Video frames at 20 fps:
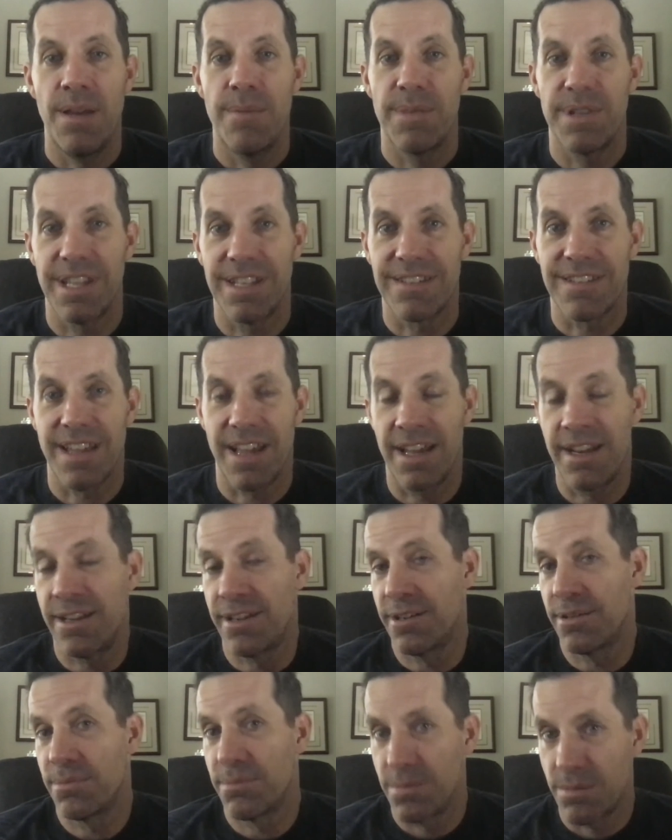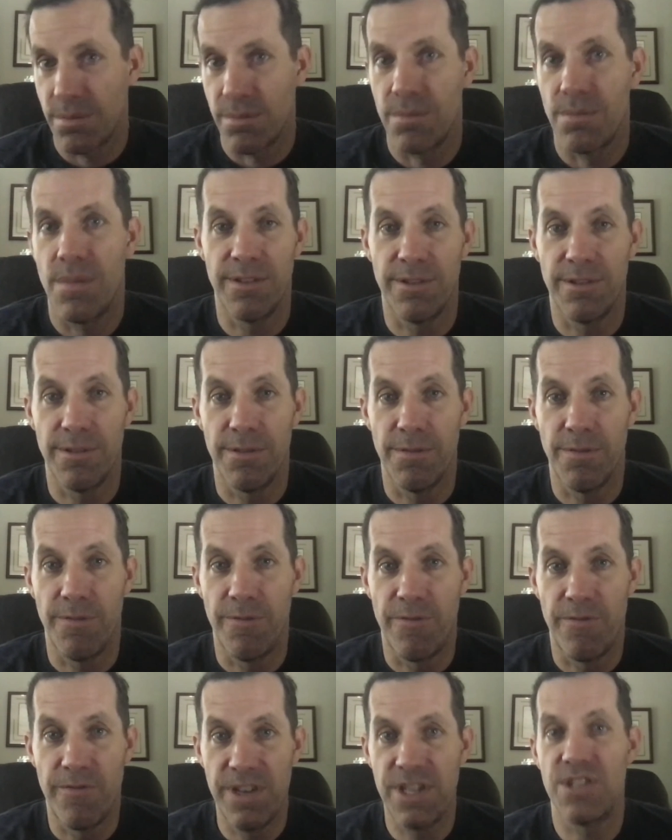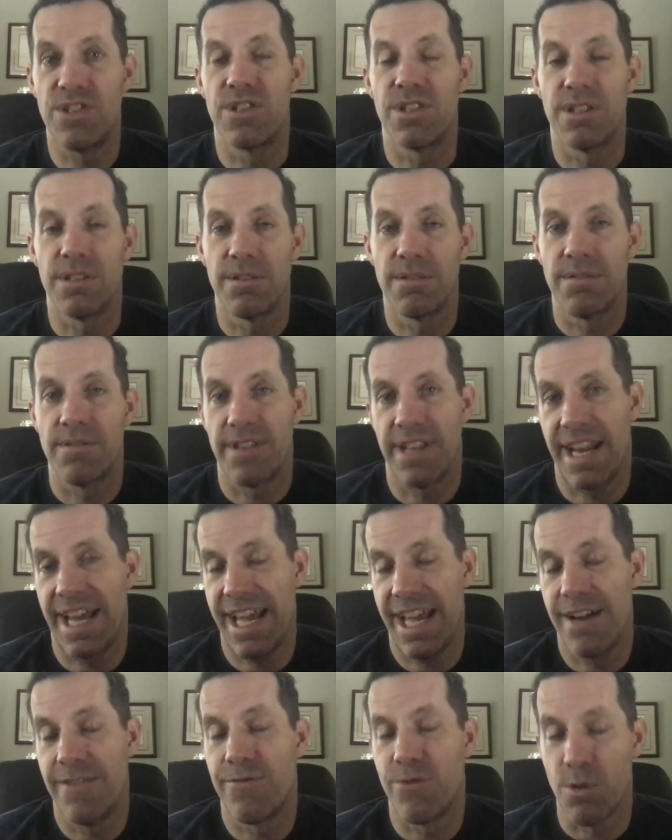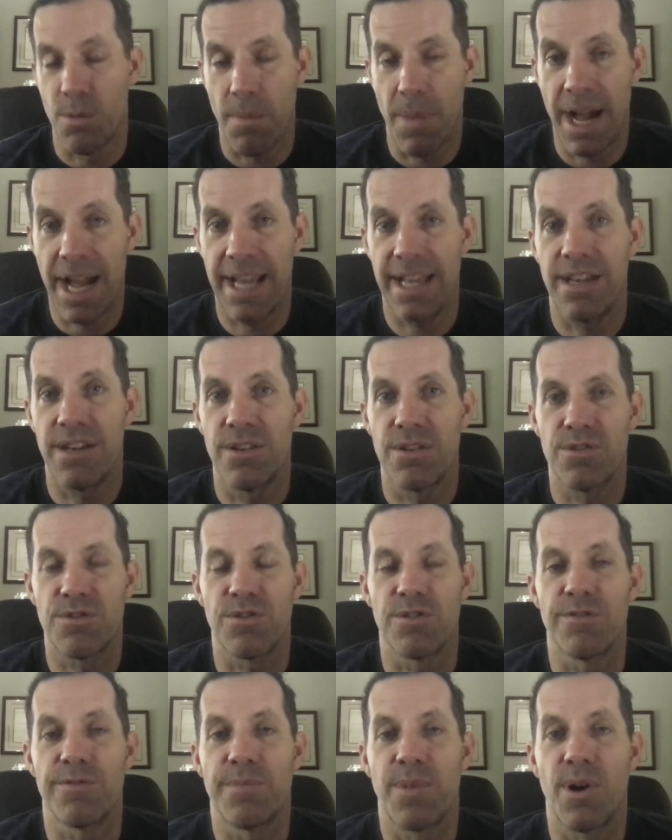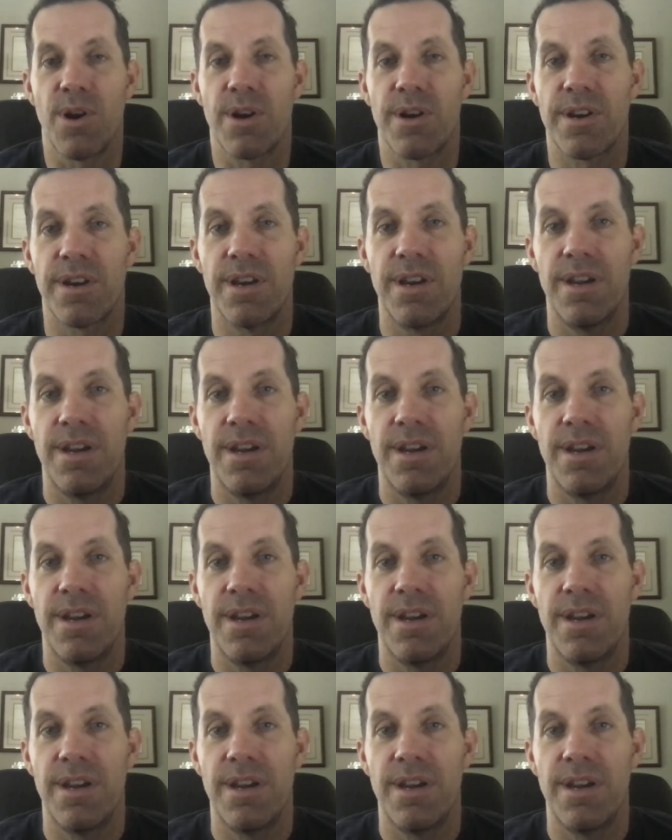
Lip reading: but that's kind of the vision that I have for my surf park.